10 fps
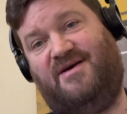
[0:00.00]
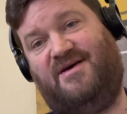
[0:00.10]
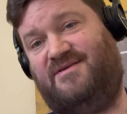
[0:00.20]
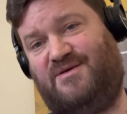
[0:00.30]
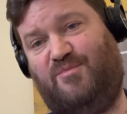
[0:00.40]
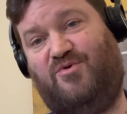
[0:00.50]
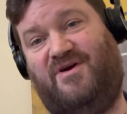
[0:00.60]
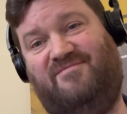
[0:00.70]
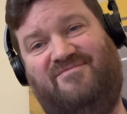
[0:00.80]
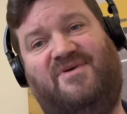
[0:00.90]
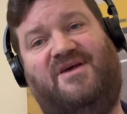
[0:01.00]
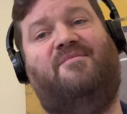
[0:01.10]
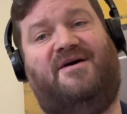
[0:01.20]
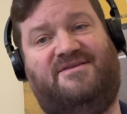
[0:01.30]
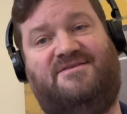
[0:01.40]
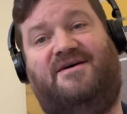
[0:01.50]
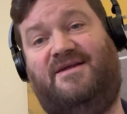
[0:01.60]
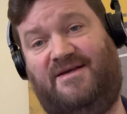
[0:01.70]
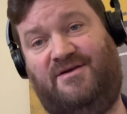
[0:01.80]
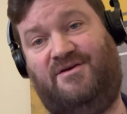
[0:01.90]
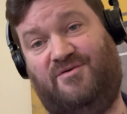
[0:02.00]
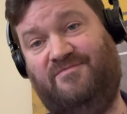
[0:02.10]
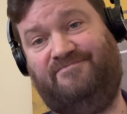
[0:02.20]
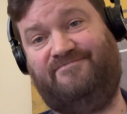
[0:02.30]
and at some point he might decide to eat you.